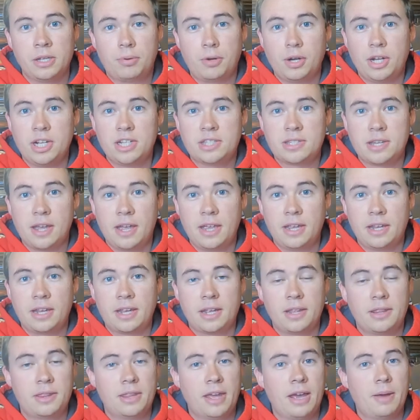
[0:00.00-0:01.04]
price
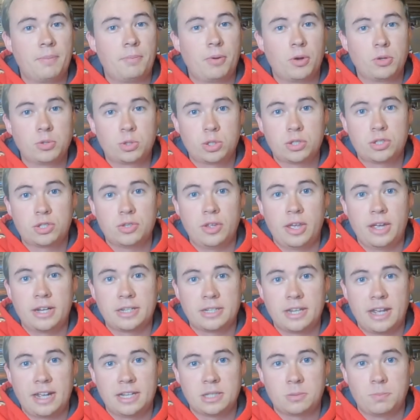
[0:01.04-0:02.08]
hike that parcel
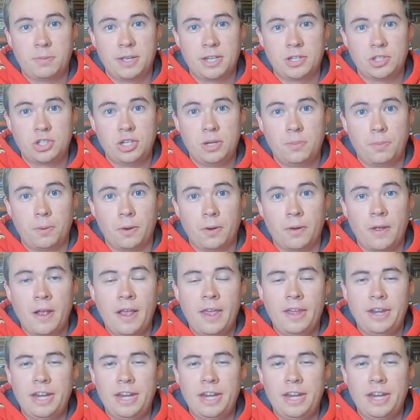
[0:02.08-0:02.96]
select has been cheaper.